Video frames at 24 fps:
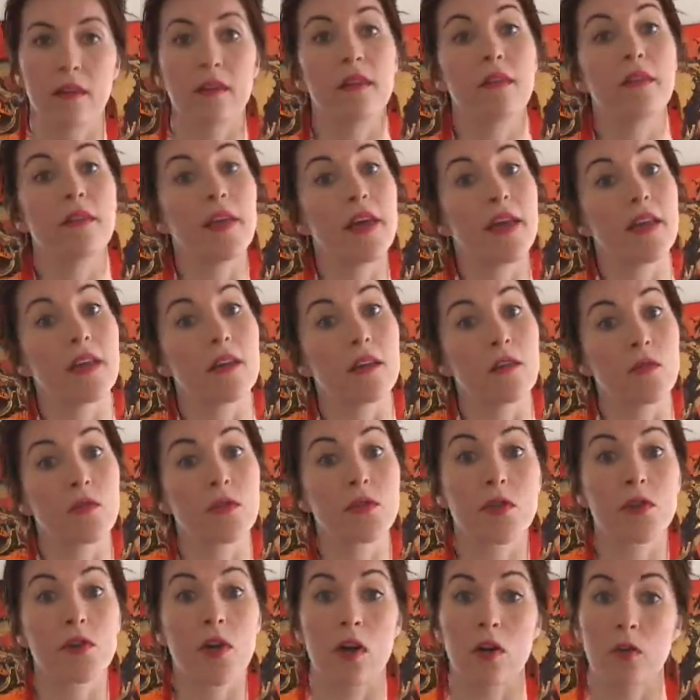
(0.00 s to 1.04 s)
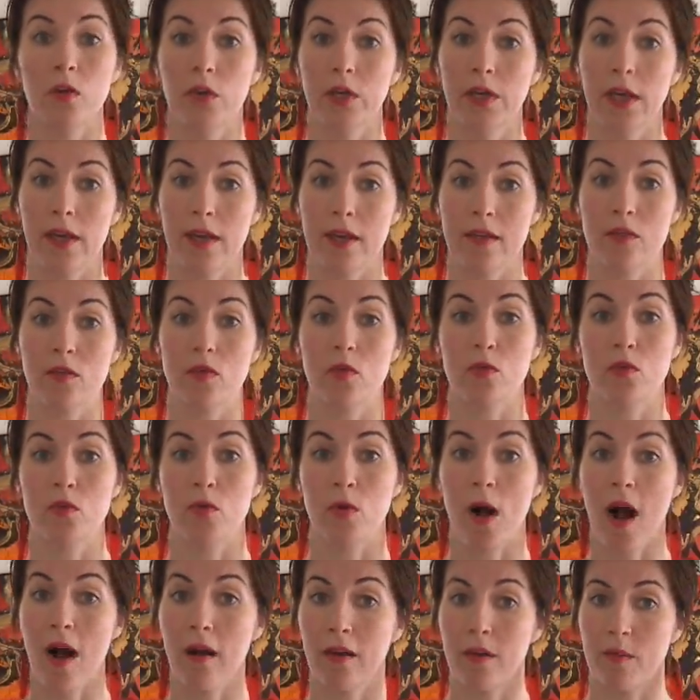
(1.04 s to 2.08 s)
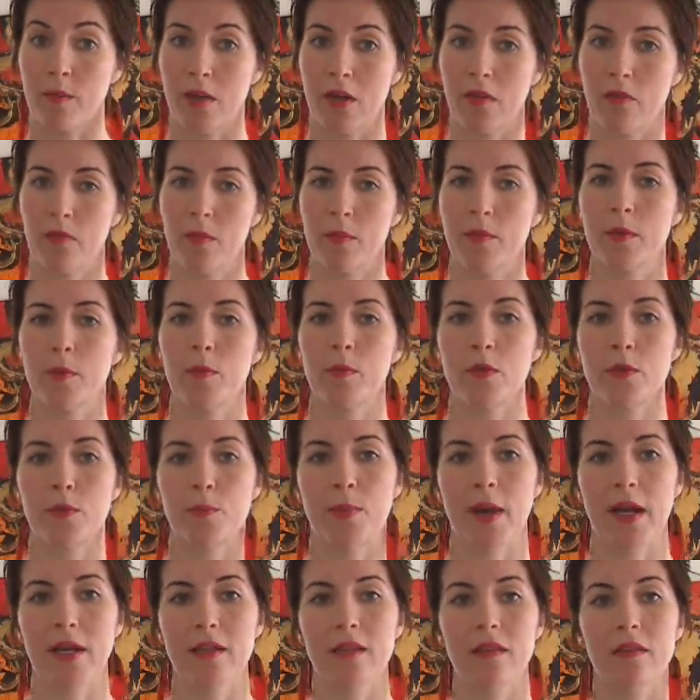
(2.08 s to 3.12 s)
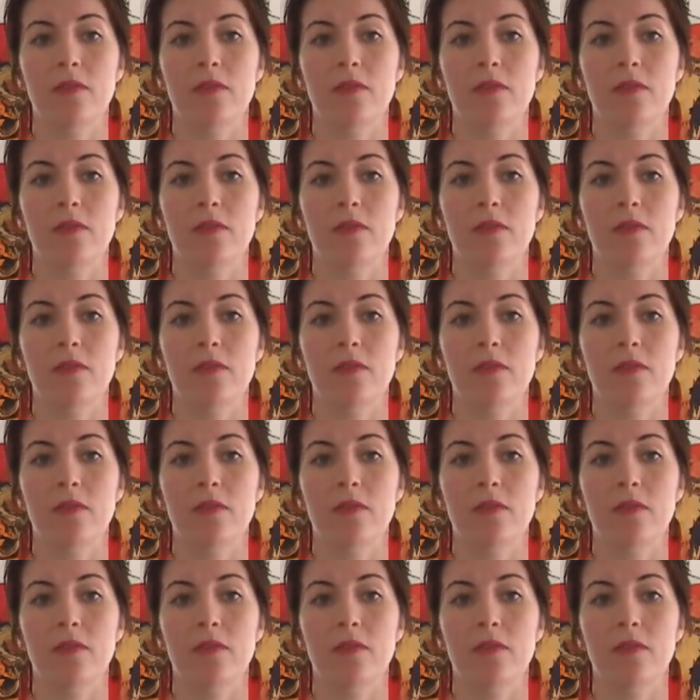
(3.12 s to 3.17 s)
Then you start looking at social alchemy from the perspective